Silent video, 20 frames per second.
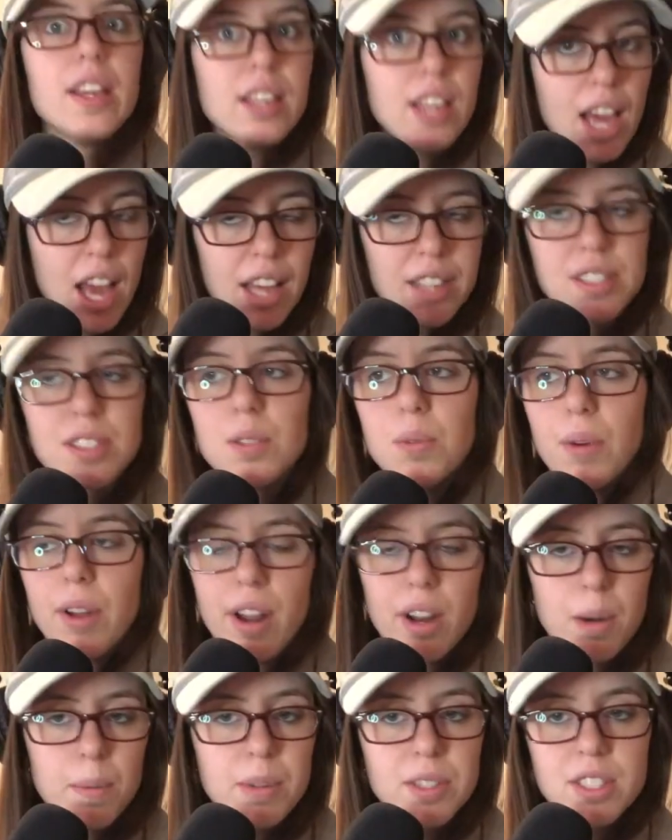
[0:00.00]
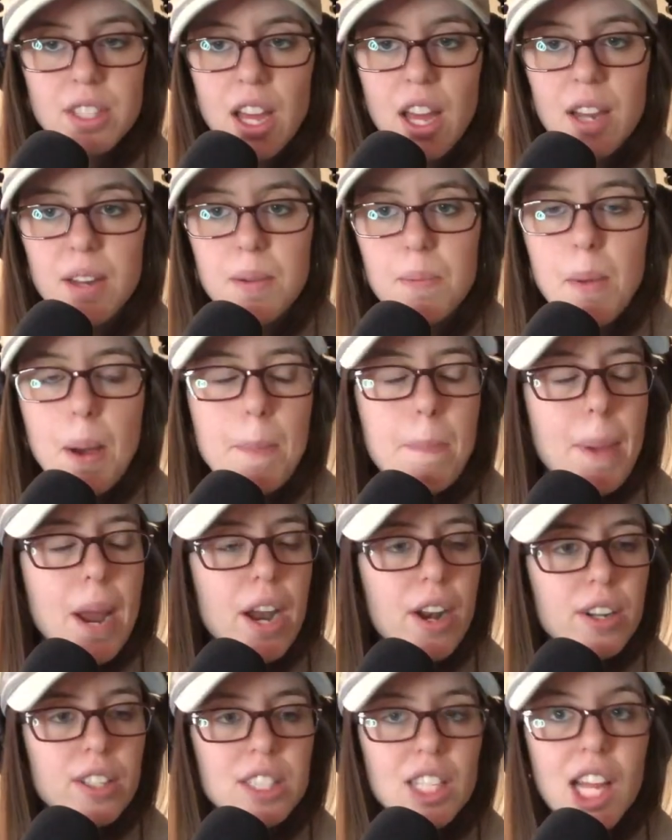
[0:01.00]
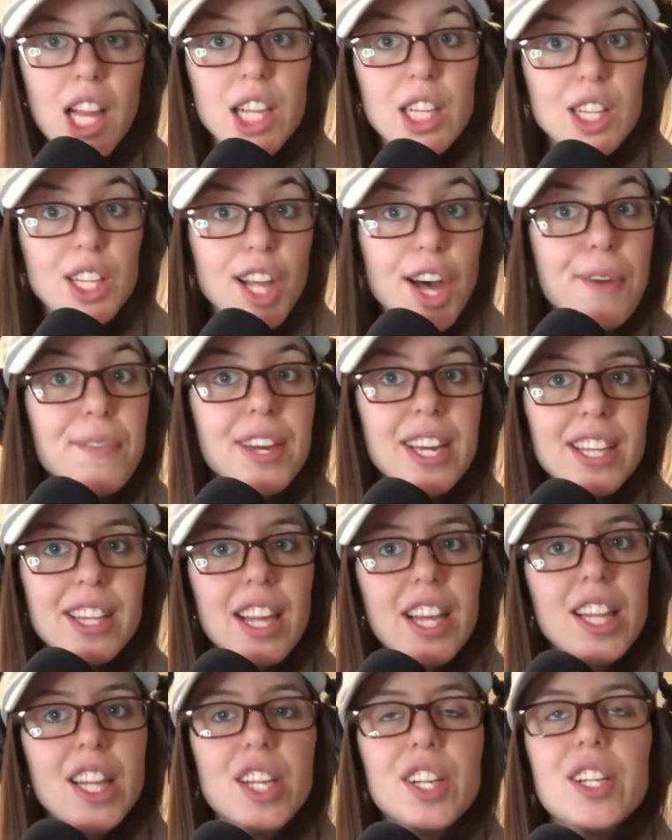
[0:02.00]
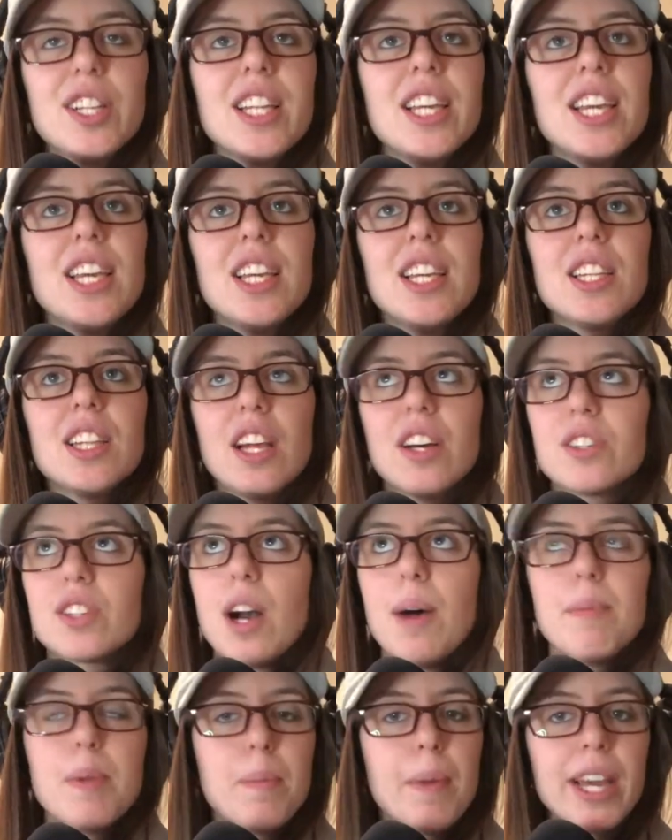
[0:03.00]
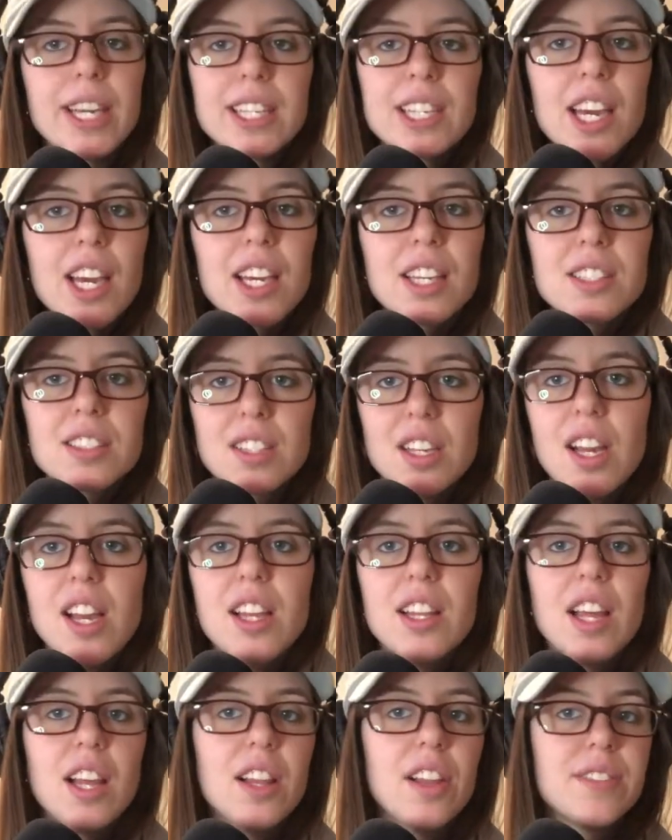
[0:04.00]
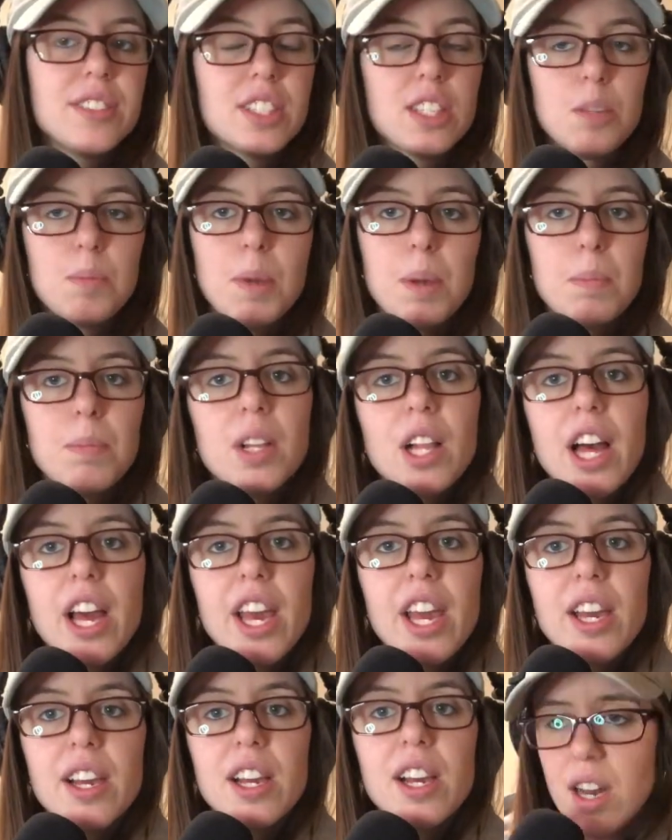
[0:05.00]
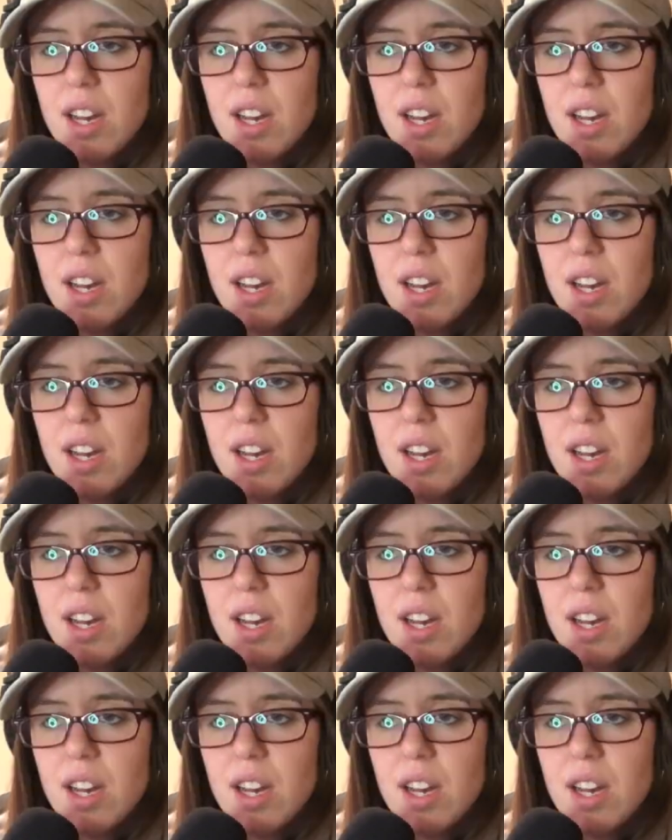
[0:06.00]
Yes, 100%. My parents love it. They literally they'll come to my gigs. They love seeing me play.